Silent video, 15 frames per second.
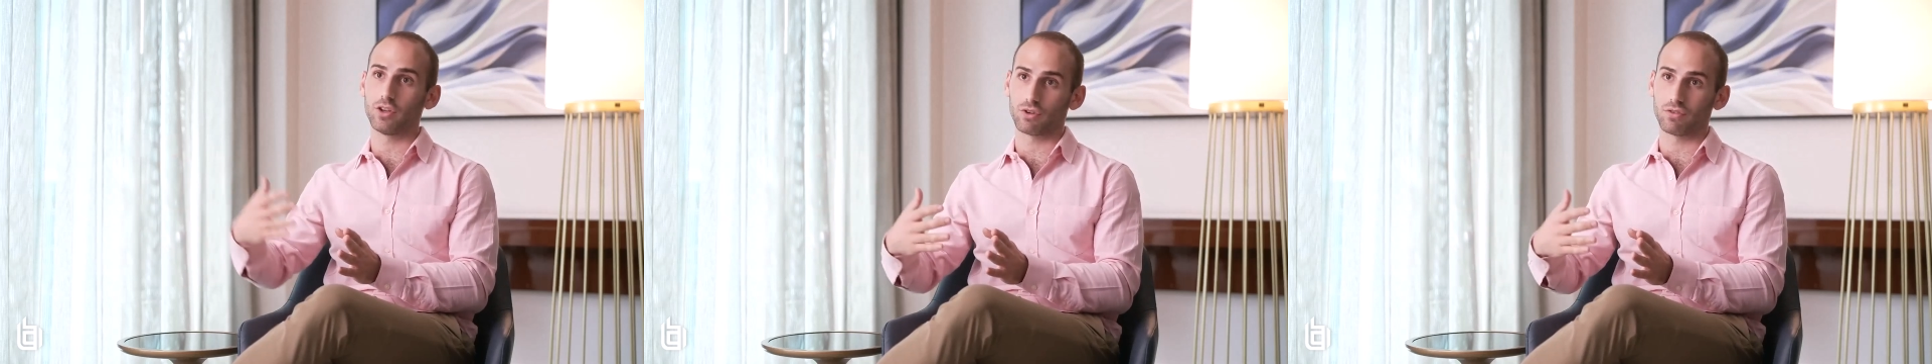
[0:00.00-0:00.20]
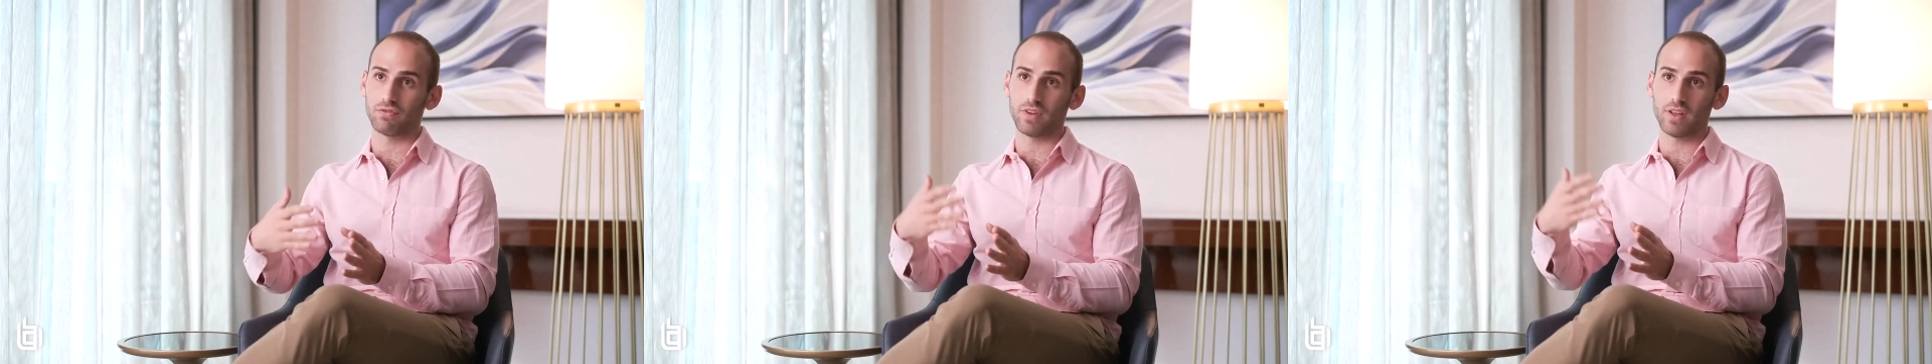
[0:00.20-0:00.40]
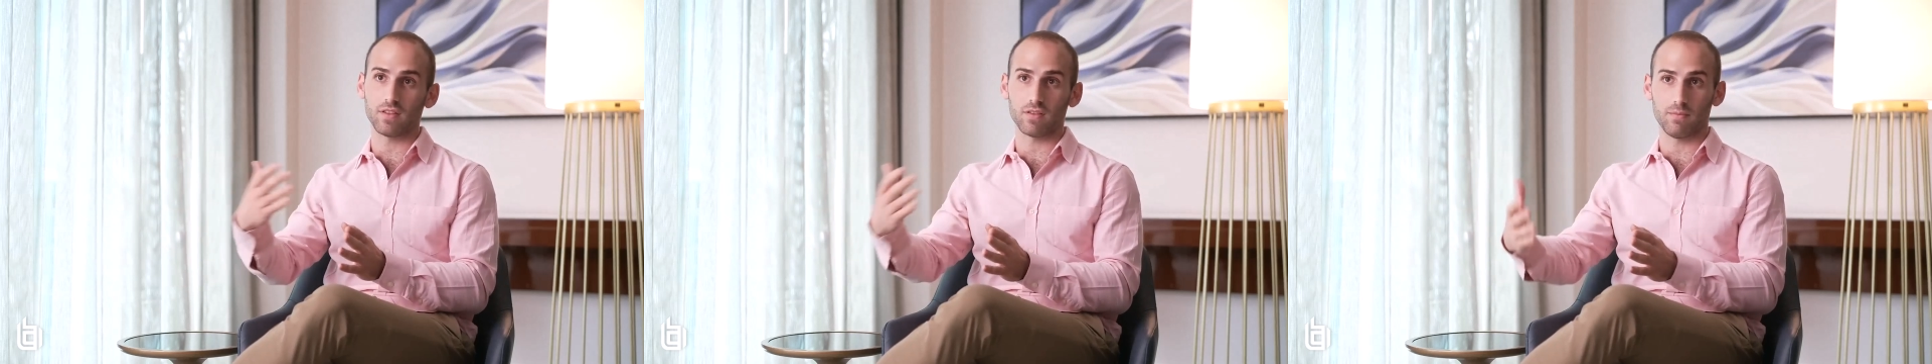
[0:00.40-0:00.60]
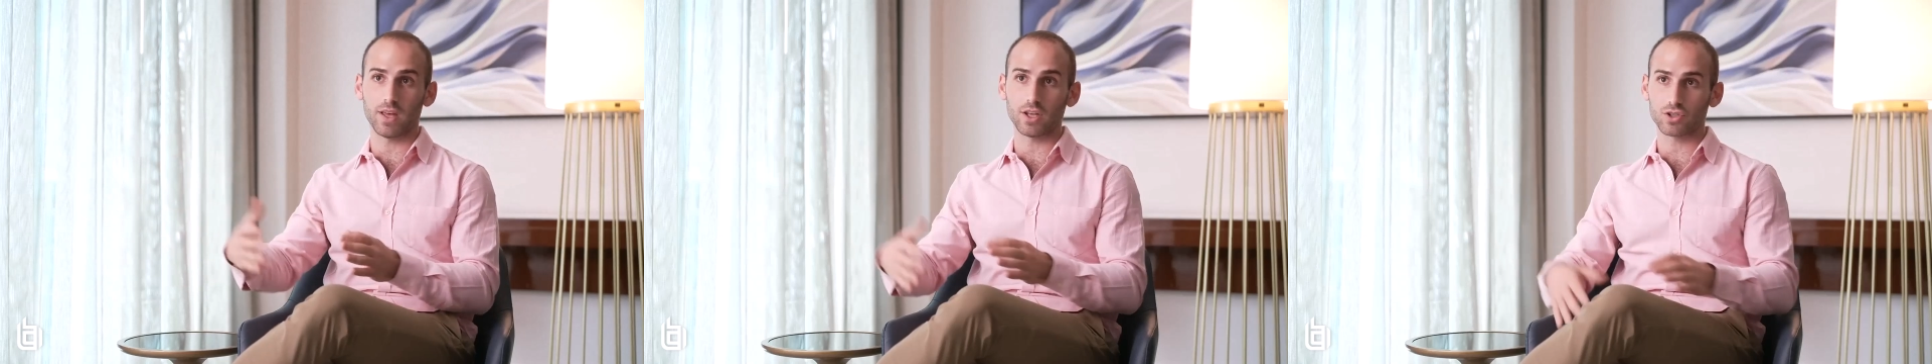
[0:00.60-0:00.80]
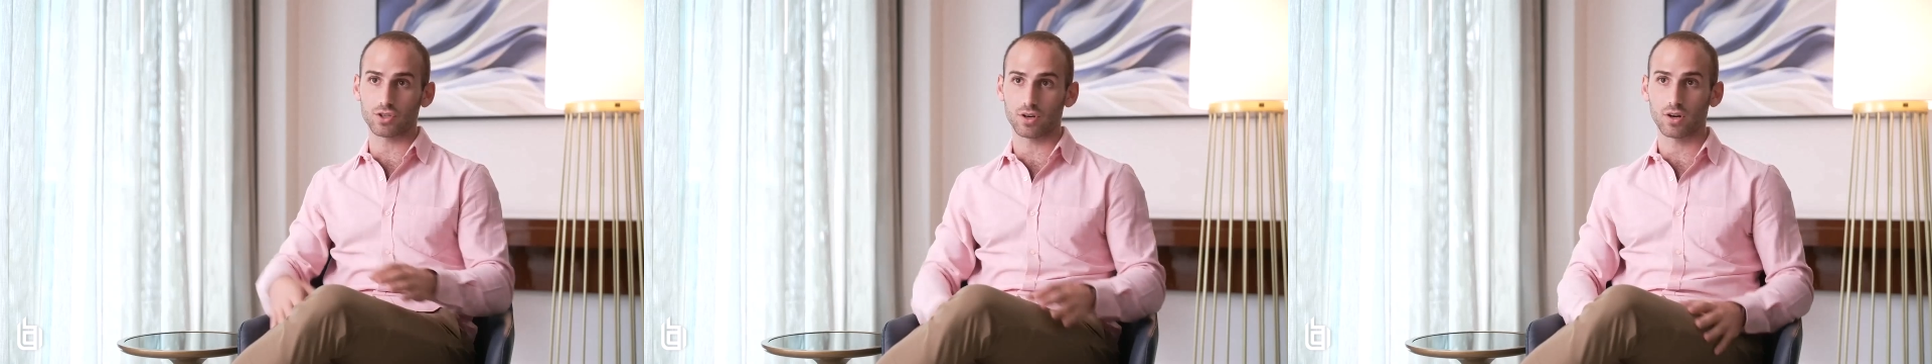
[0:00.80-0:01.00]
intervenes and
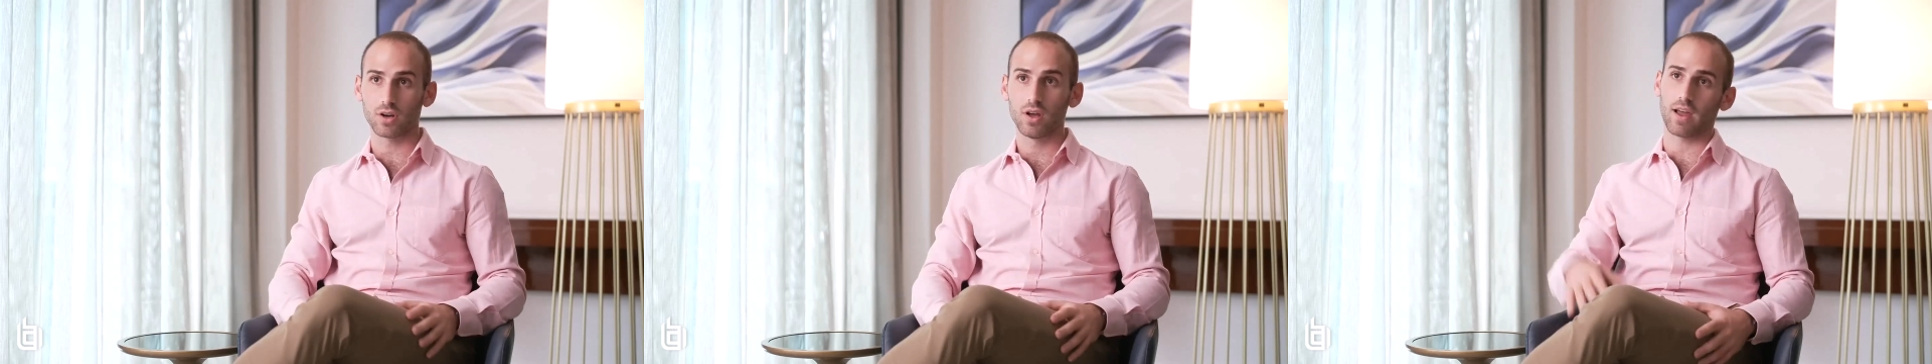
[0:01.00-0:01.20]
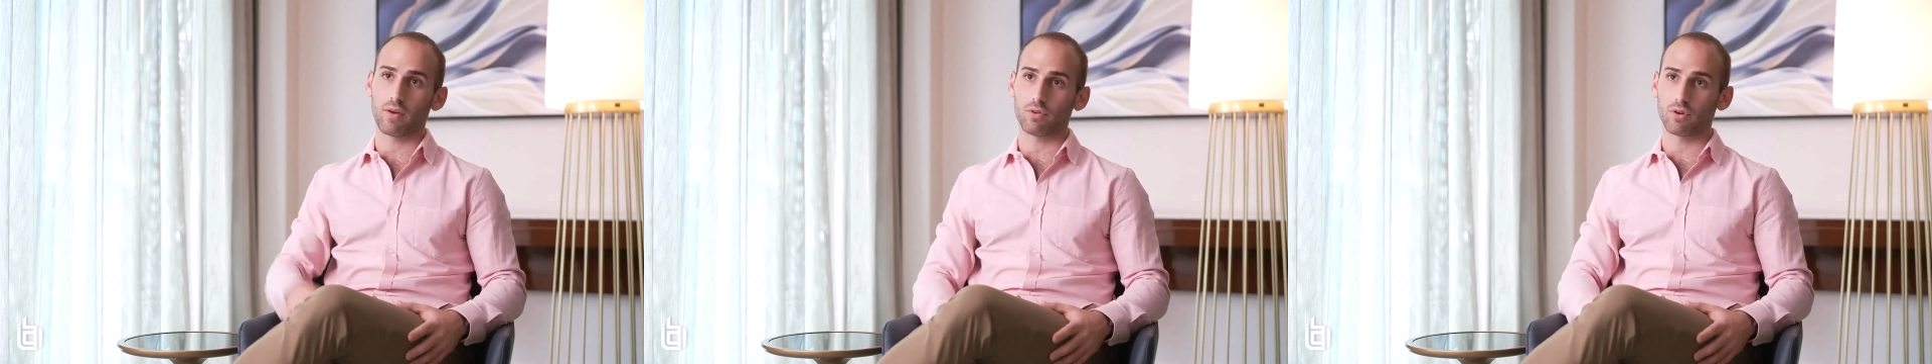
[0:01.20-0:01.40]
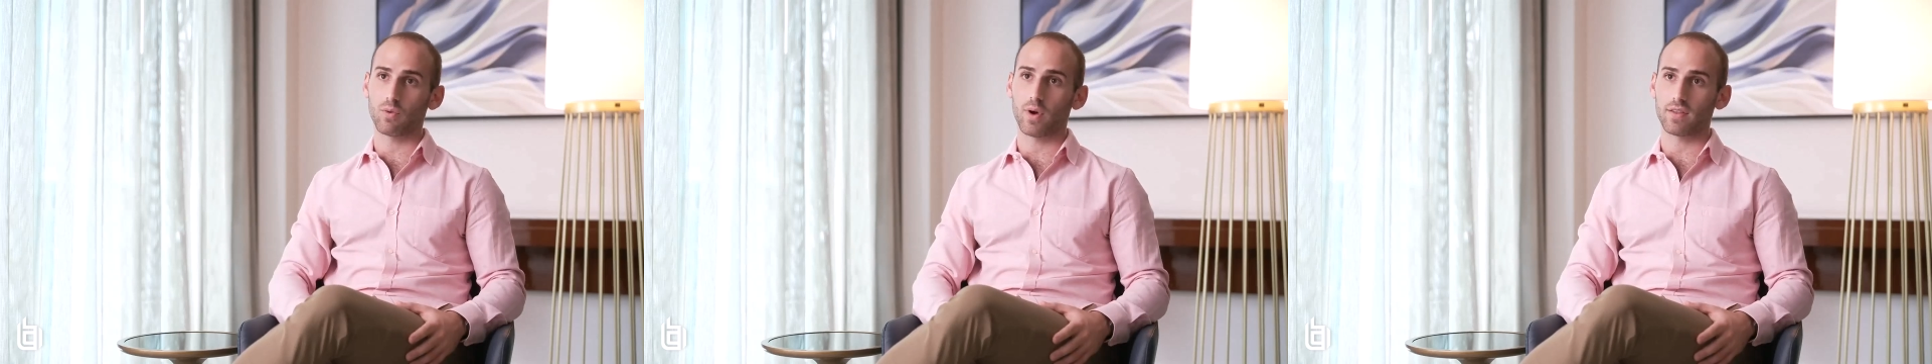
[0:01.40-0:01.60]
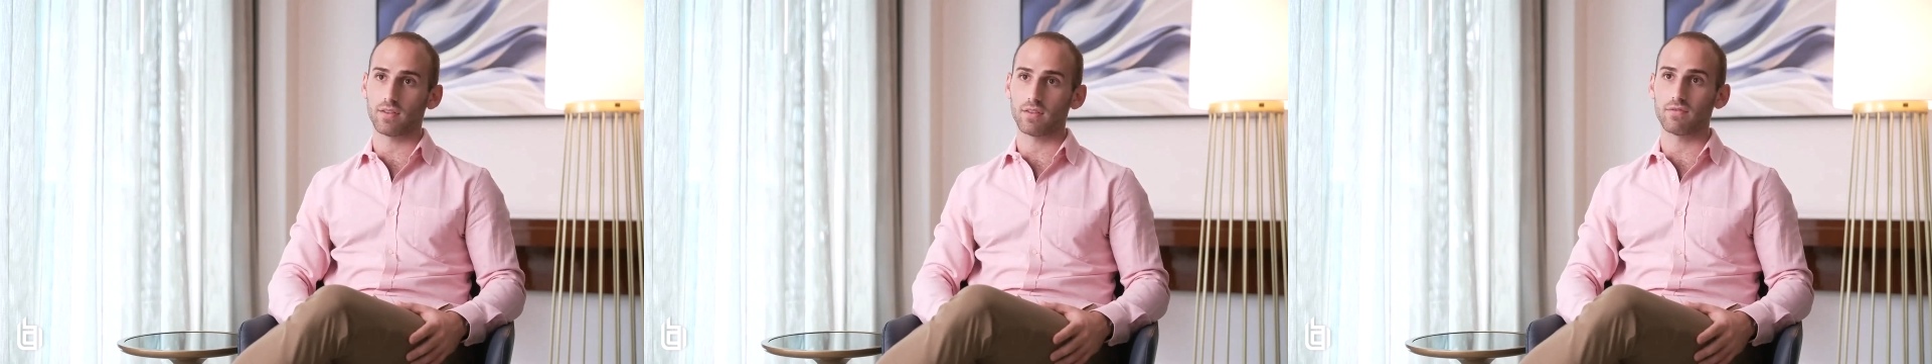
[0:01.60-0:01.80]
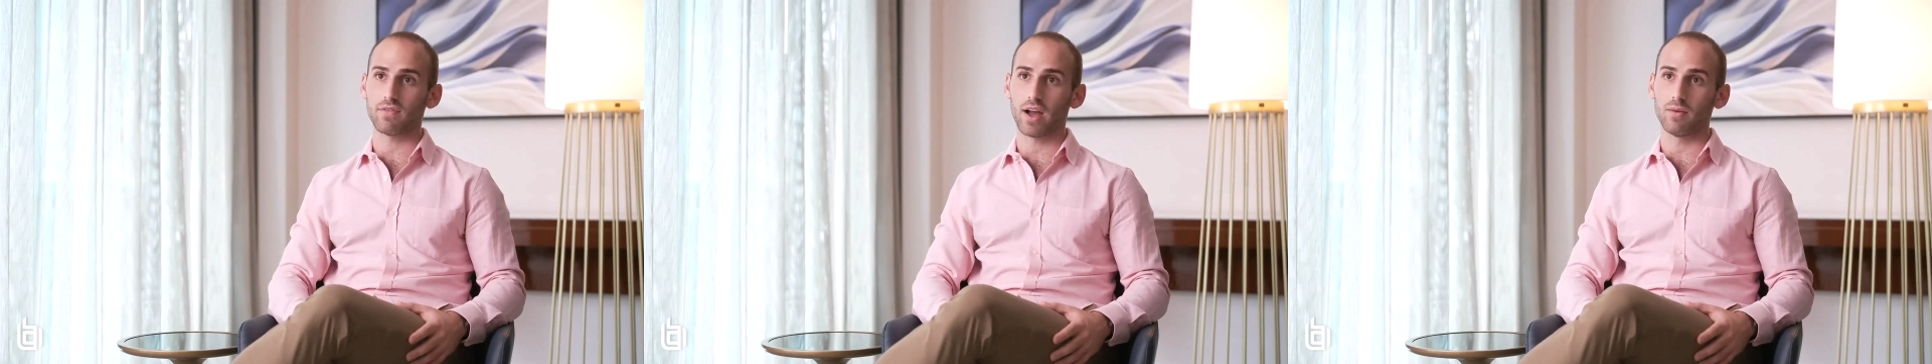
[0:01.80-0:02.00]
make sure that
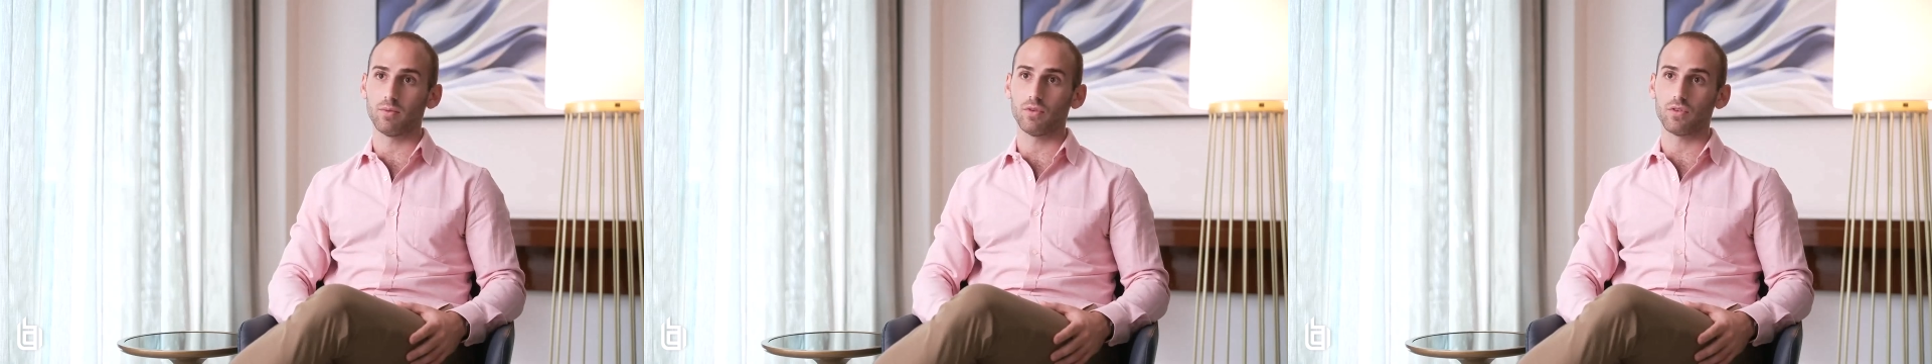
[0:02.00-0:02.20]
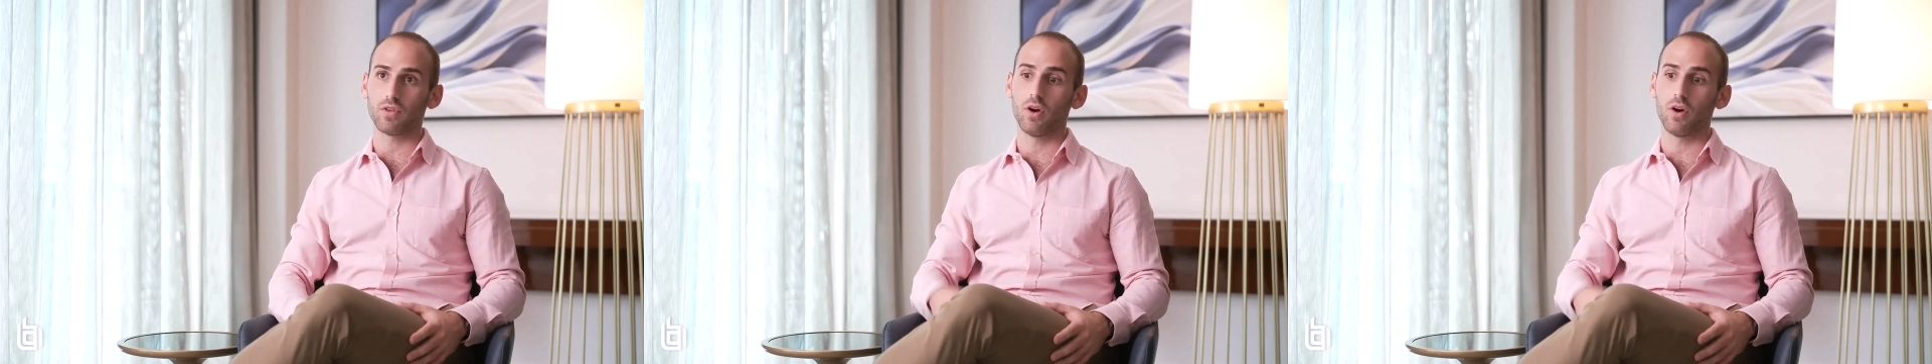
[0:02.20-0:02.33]
request is viable.